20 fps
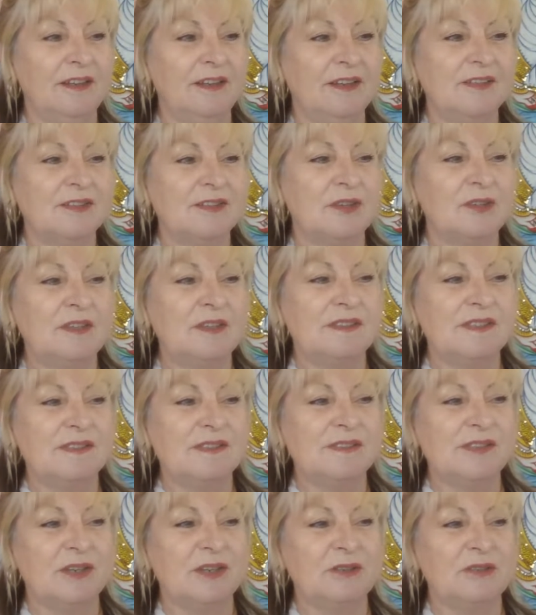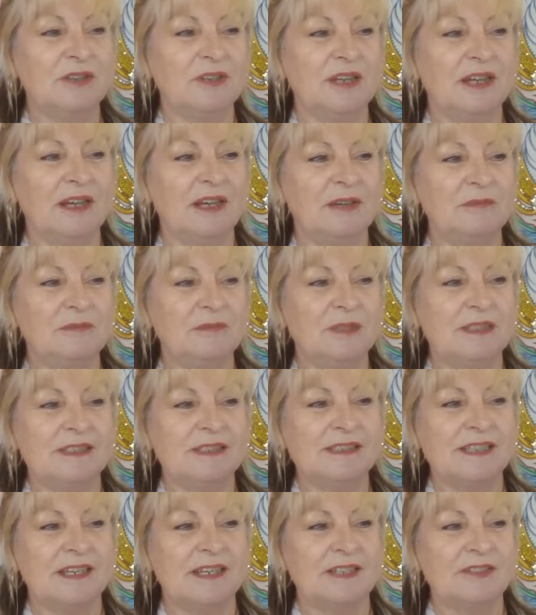So this is Sacred Heart
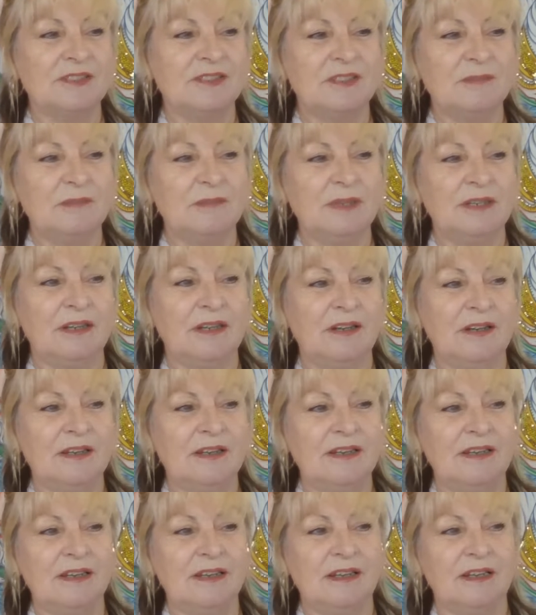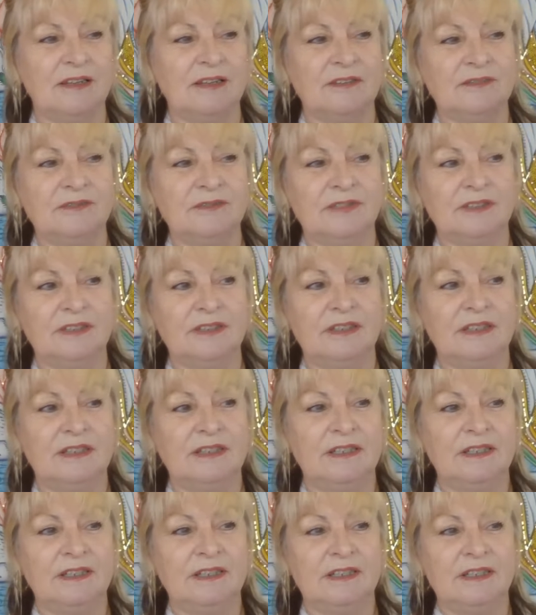meditation, but I love
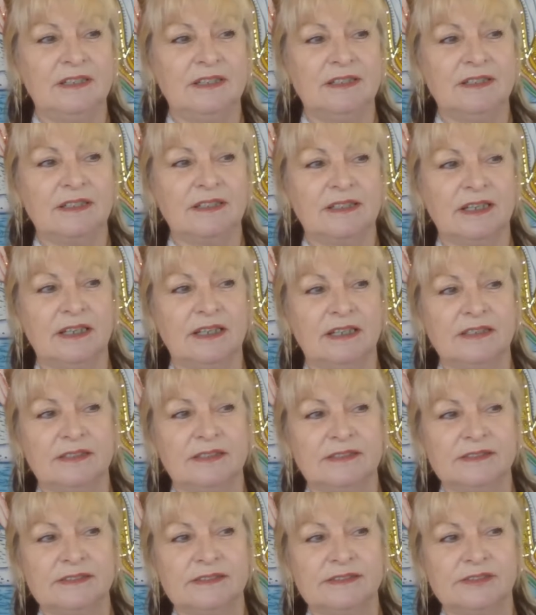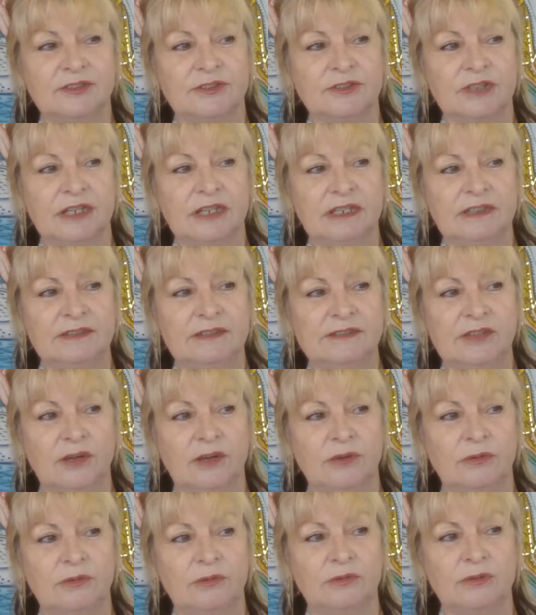the colours. So colours
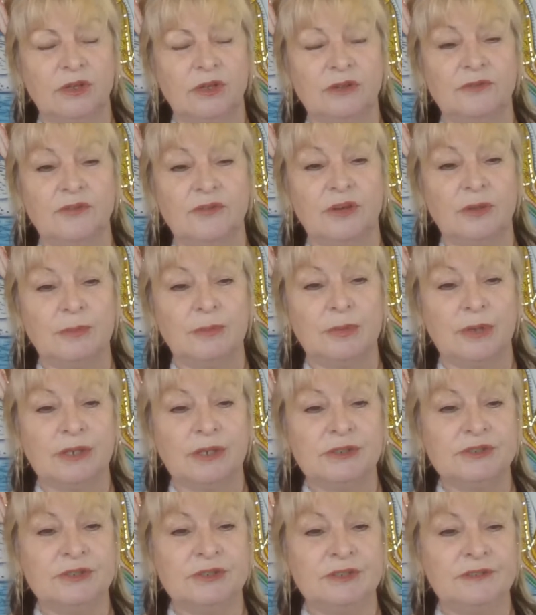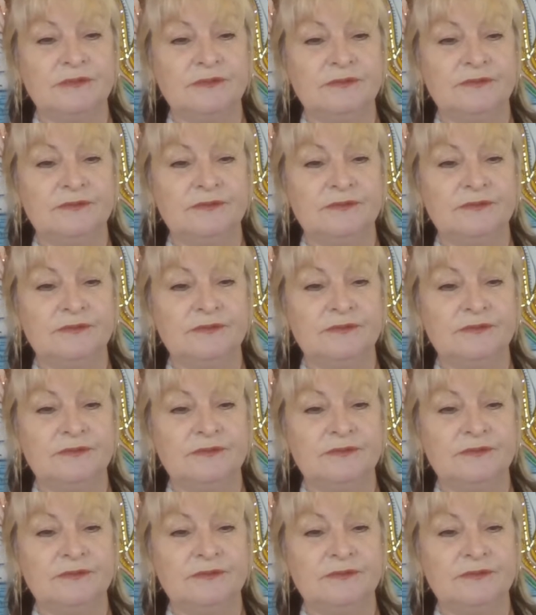hold a vibration.